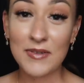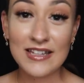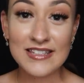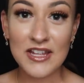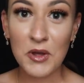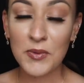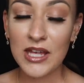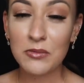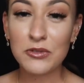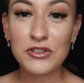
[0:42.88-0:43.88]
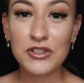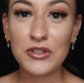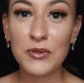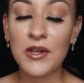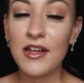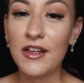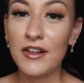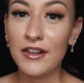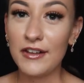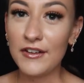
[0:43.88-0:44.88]
Means that I'll be able to
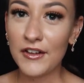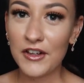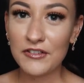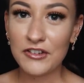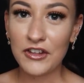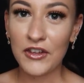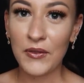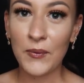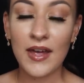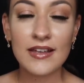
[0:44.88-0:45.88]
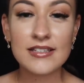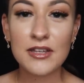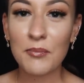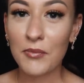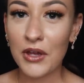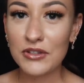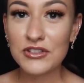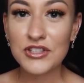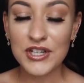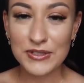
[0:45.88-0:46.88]
look after you as
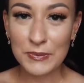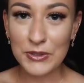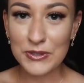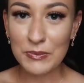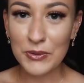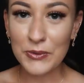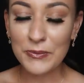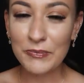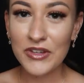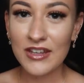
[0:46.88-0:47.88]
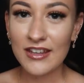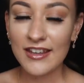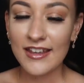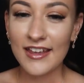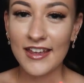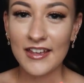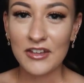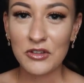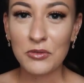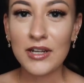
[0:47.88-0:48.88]
much as possible
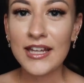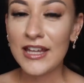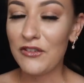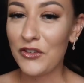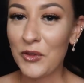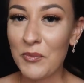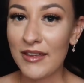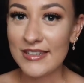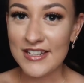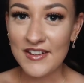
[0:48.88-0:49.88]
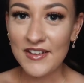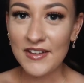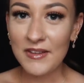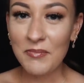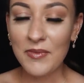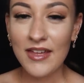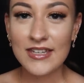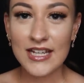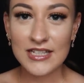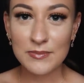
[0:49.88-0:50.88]
and really give you my time
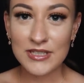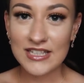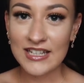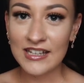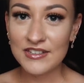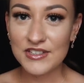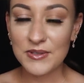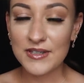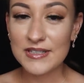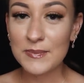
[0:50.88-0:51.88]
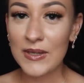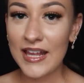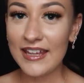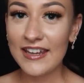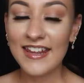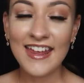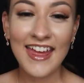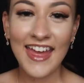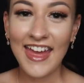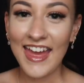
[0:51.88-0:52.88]
and expertise to explain
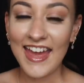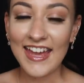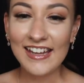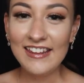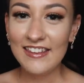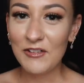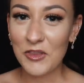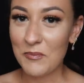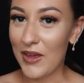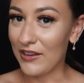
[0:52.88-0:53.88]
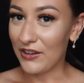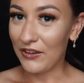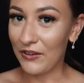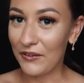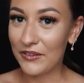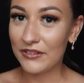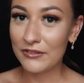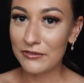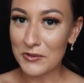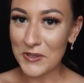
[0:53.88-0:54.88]
anything on the menu
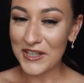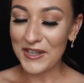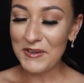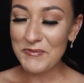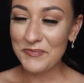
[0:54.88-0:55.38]
for you,